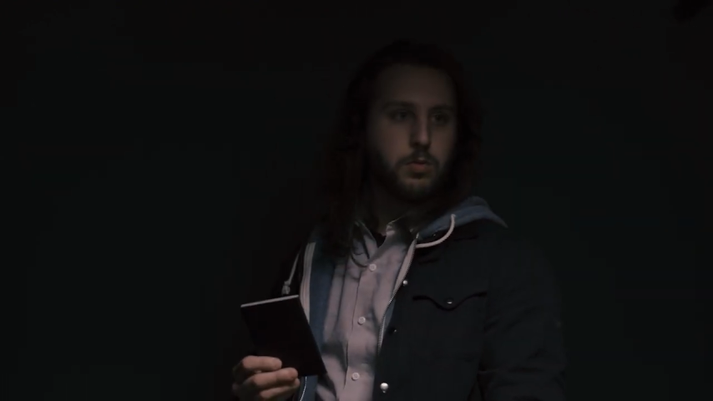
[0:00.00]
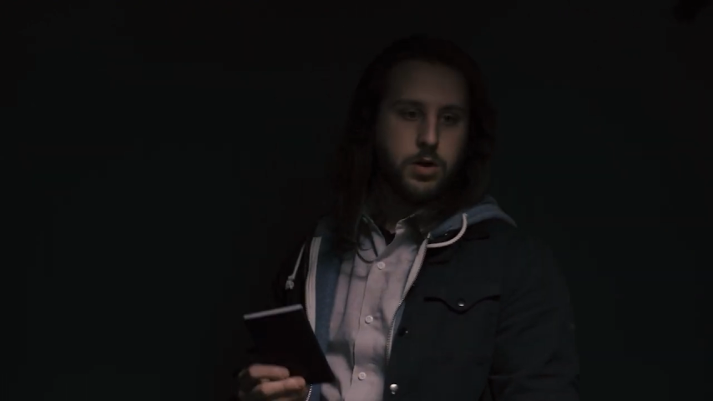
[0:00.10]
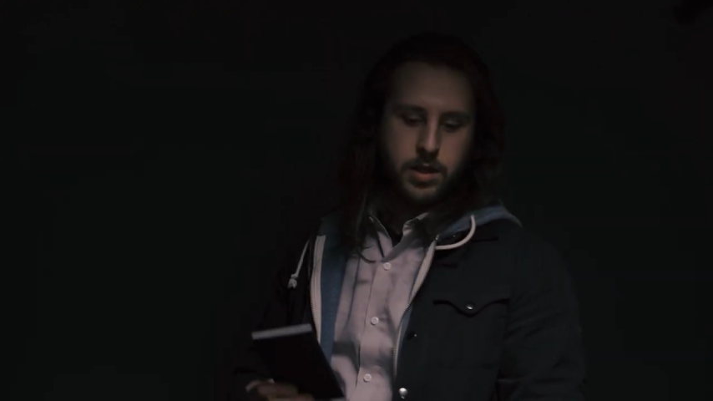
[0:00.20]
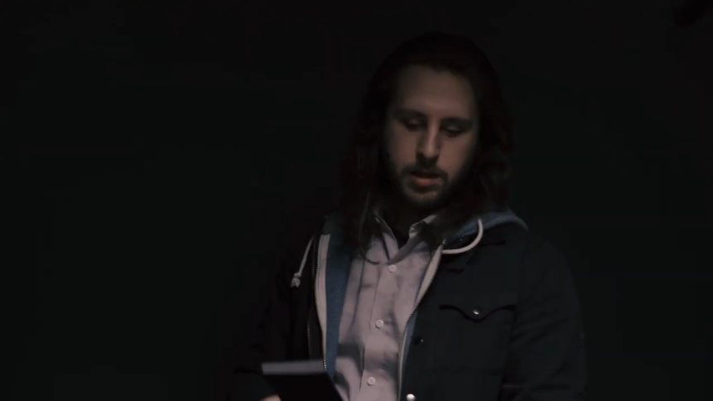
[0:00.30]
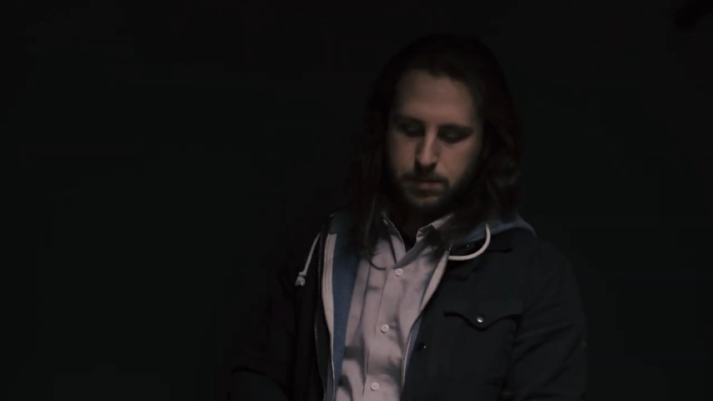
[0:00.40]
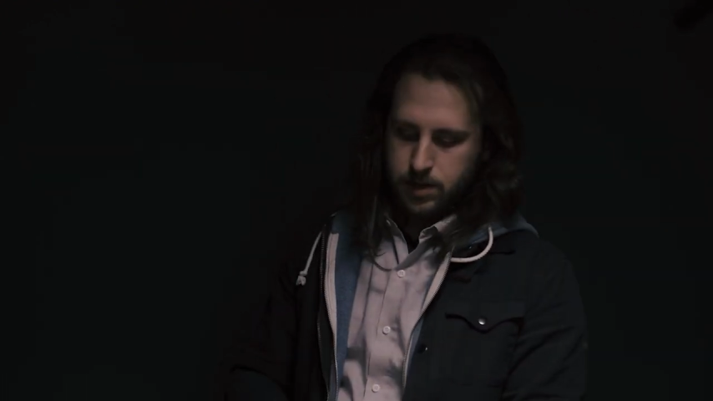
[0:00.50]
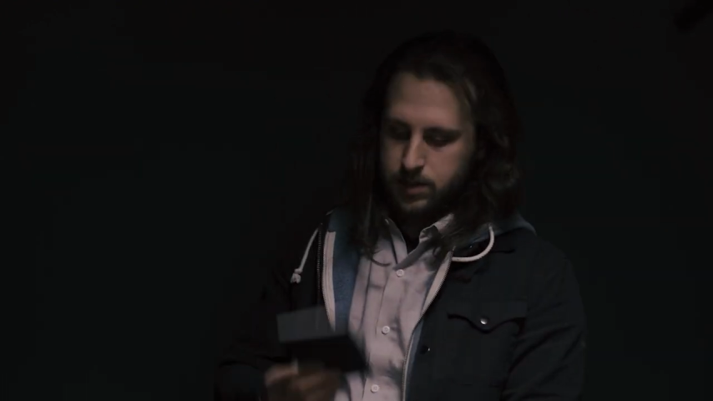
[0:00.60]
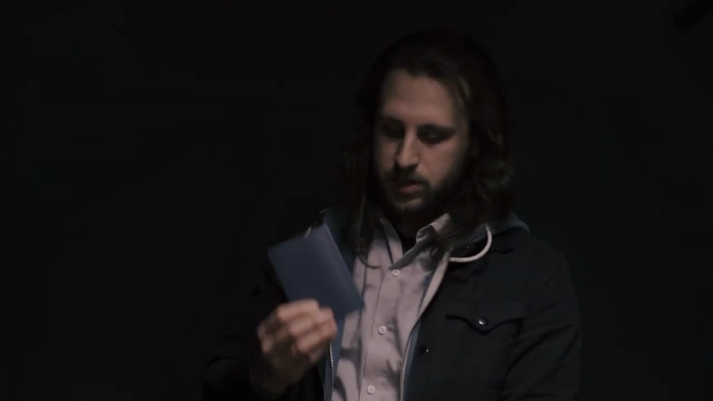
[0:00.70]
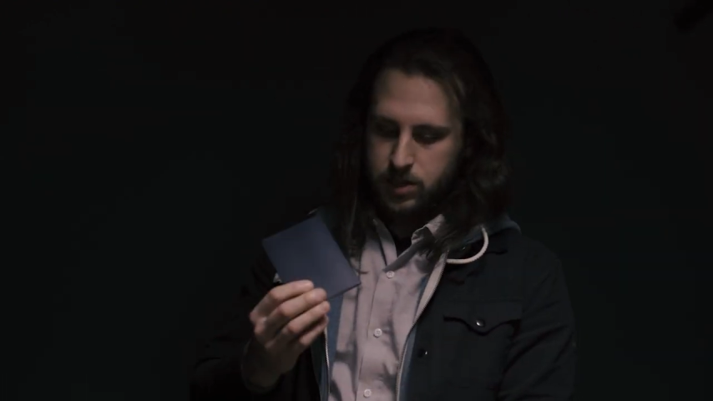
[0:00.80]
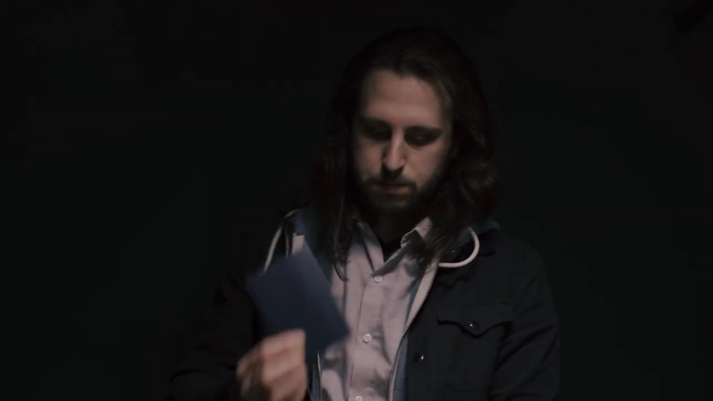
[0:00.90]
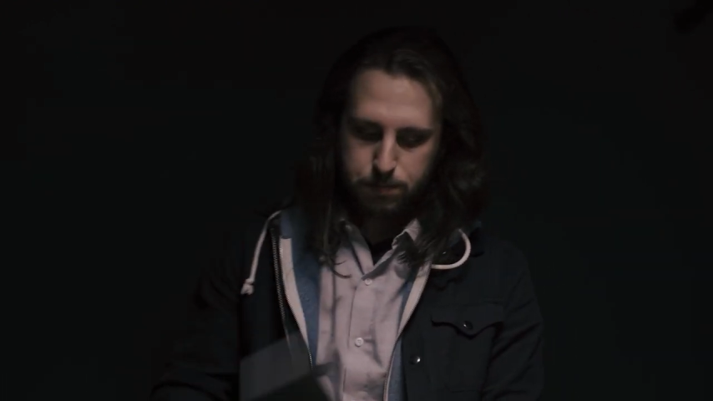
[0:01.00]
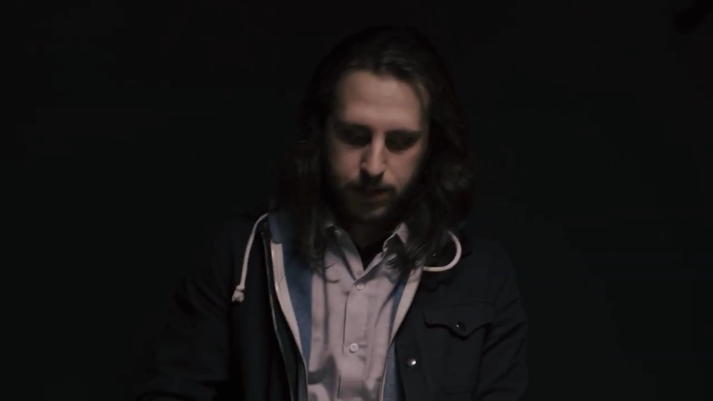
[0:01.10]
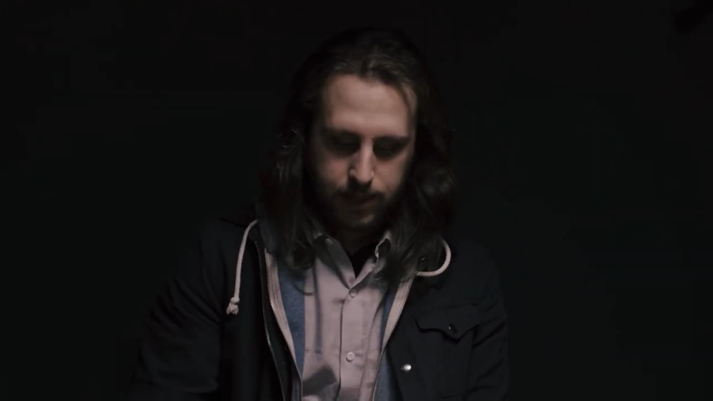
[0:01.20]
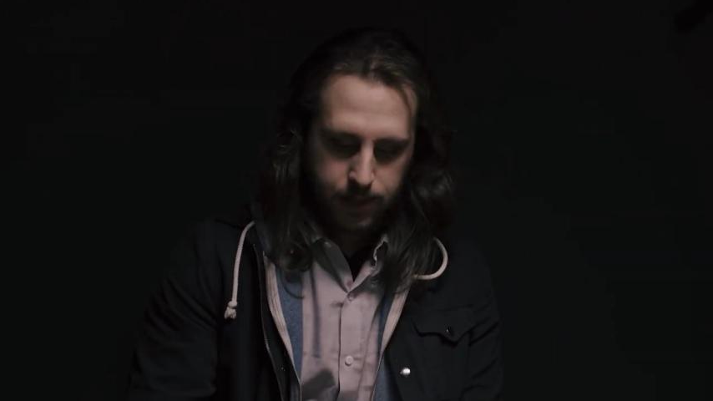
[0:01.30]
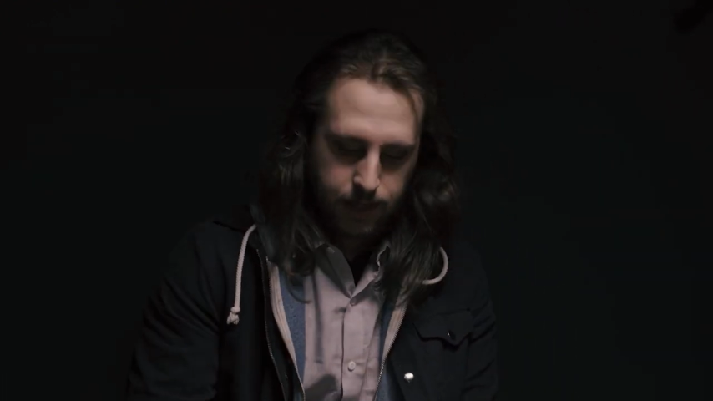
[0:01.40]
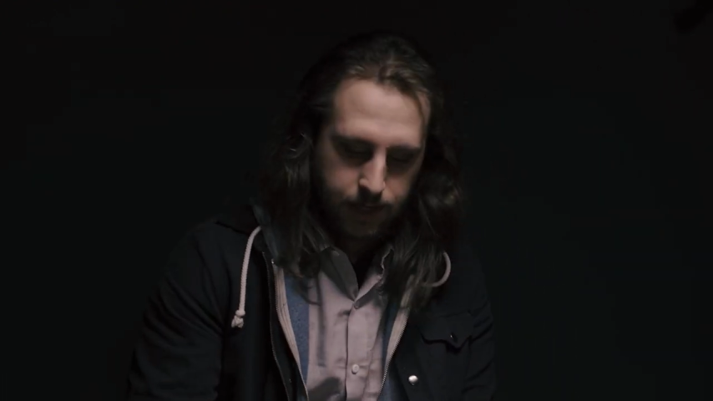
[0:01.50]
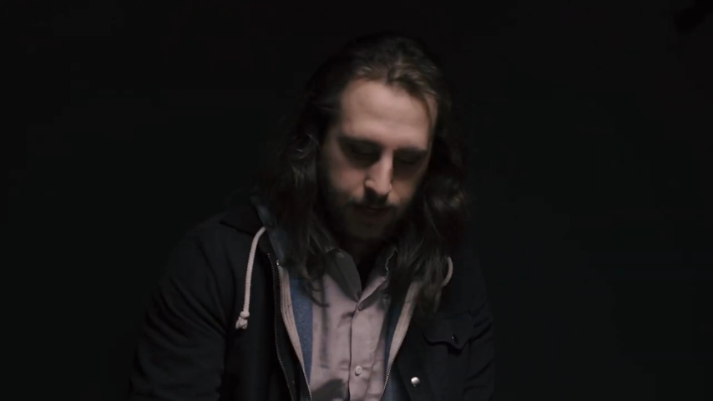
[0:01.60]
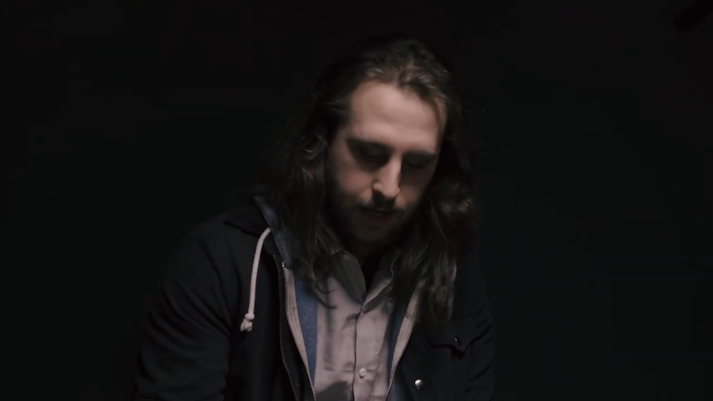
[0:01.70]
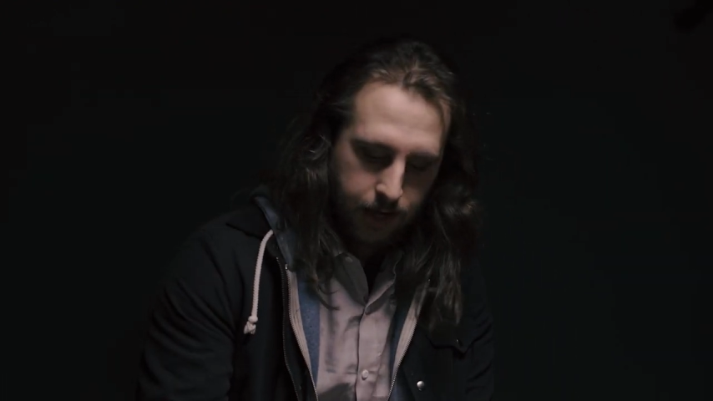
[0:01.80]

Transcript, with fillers: one of them to split the